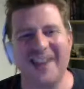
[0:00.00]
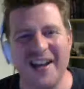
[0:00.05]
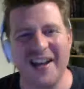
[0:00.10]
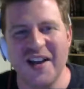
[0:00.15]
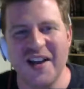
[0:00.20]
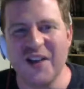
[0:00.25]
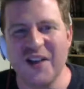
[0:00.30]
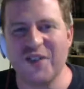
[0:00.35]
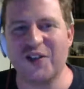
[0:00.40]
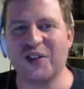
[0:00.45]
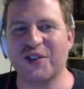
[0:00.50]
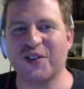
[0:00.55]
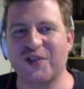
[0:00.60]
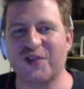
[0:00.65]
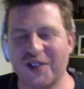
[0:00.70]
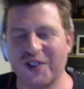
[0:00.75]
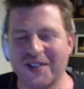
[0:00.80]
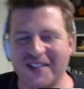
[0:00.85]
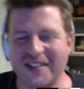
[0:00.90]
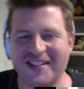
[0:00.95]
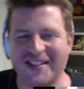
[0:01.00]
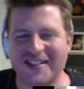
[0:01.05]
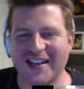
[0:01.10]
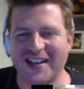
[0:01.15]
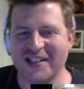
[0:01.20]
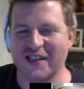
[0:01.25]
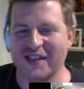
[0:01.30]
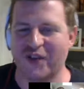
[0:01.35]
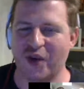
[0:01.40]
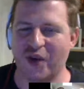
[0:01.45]
full
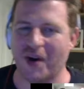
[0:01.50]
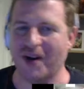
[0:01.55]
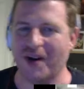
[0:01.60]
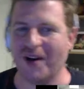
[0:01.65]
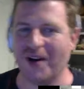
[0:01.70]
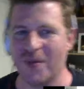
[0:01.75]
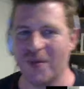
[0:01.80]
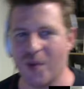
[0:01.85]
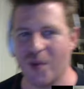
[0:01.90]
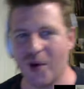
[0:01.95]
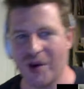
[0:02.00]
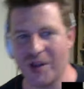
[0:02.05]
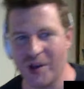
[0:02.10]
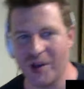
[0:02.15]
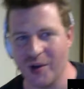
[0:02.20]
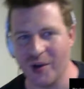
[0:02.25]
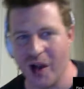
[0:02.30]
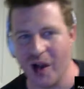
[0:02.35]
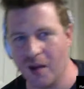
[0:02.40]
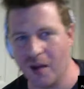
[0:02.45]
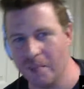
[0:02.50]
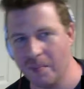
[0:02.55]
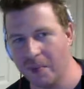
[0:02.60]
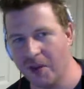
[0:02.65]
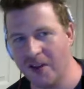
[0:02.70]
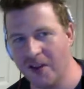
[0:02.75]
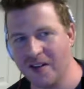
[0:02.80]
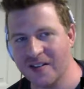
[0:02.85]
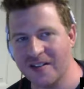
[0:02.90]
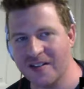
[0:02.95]
details if you want to know more, you can go to
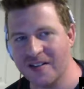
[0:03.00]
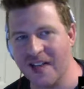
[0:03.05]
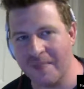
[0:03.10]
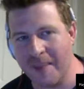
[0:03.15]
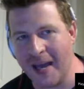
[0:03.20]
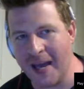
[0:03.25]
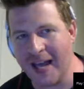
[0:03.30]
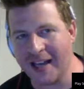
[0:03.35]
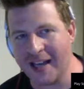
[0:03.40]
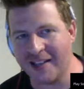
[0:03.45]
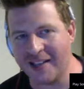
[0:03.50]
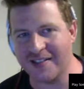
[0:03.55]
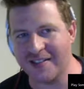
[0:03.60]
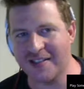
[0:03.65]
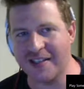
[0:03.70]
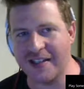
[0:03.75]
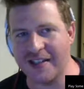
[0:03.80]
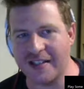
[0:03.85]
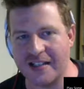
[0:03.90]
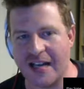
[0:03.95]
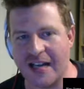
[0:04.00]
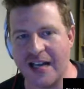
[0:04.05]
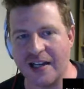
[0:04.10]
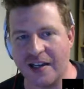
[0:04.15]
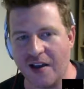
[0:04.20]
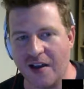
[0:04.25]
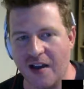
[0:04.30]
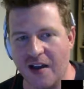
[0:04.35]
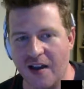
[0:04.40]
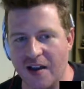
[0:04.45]

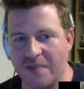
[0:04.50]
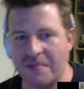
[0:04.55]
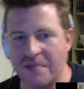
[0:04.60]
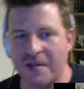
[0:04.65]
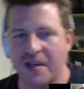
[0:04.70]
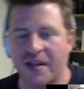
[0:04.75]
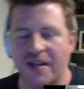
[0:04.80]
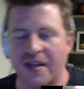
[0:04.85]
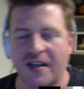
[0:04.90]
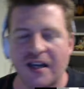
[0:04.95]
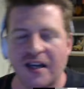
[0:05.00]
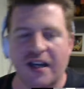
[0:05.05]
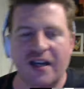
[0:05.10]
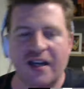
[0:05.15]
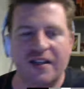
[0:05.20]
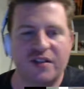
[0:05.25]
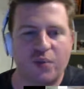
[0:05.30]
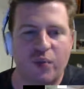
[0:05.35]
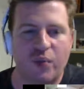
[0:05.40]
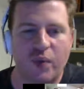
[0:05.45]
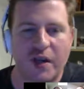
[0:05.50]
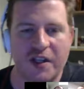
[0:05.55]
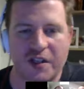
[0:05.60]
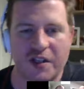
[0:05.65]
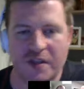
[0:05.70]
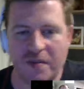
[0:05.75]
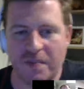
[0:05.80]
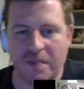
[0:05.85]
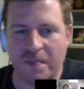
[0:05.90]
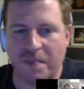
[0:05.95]
unplug.packsite.com.
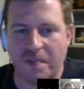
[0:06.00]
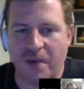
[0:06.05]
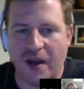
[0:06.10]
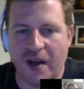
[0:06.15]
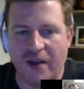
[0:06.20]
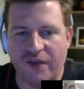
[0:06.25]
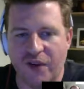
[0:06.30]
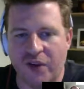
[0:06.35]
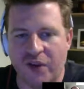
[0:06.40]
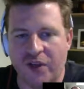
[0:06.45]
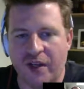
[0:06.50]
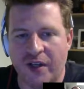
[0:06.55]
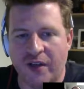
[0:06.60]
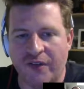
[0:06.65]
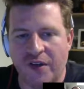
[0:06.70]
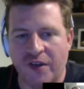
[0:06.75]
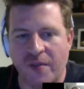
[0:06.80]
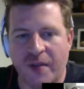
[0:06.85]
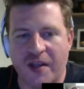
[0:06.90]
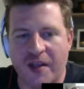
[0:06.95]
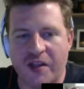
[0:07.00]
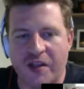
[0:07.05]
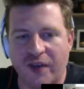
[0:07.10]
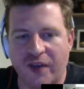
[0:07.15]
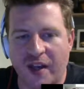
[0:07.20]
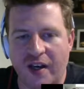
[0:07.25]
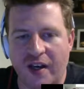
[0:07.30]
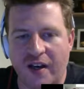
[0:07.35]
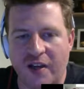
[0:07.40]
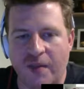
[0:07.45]
It's in Philadelphia,
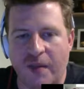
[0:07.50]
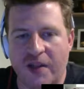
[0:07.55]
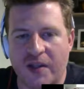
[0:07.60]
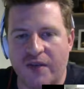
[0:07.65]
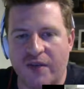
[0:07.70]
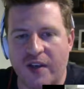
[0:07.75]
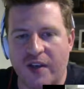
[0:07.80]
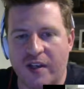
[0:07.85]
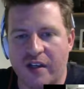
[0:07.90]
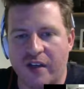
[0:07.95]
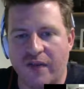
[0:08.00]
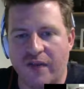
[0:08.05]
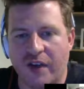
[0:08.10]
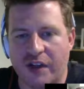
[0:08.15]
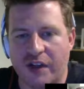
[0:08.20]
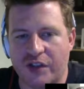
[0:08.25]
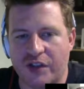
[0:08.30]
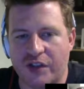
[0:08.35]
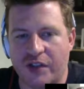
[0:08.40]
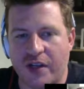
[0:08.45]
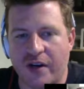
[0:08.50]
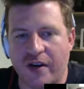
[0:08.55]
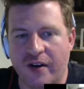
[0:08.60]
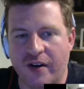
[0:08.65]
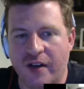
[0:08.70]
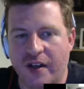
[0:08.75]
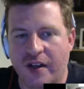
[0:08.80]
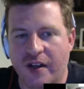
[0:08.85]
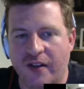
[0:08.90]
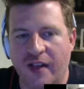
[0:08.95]
Pennsylvania, at the Pennsylvania Convention
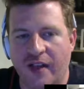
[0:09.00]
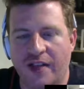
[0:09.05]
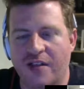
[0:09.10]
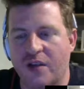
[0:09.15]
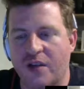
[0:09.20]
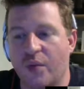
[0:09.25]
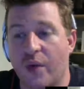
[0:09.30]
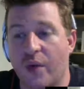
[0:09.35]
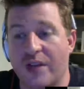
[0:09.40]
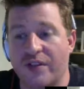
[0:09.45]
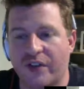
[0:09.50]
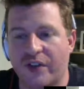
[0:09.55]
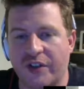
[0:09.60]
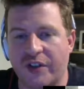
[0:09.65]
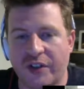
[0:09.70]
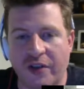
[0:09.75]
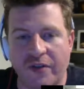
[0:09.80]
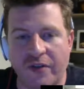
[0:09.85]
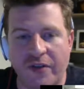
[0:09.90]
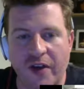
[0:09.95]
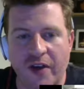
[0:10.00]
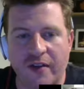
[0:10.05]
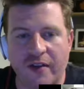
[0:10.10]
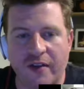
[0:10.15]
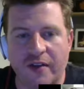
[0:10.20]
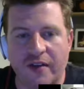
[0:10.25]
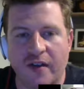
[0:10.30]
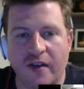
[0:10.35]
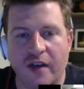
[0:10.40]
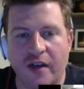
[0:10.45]
Center. That's in West Philadelphia.
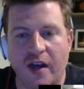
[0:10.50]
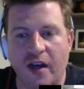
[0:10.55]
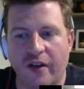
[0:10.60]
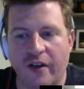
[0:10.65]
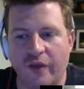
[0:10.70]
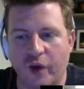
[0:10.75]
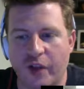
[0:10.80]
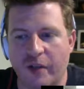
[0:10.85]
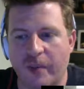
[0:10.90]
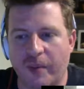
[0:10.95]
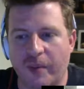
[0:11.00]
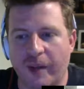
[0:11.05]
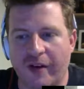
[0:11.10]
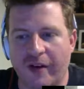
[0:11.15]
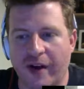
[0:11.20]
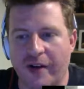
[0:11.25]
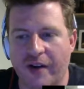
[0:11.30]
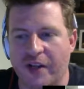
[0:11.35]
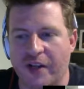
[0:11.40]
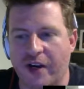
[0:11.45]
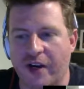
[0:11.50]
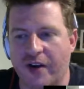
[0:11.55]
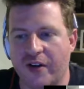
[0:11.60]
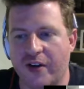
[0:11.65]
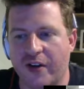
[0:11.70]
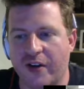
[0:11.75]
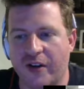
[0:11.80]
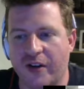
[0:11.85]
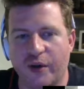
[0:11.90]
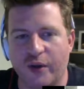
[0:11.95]
Avoid the playgrounds. I heard
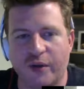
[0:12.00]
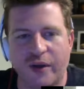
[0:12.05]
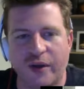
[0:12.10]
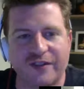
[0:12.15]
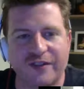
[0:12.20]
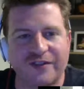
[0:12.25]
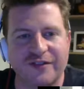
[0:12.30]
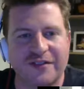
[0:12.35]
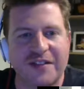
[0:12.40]
they're a little rough.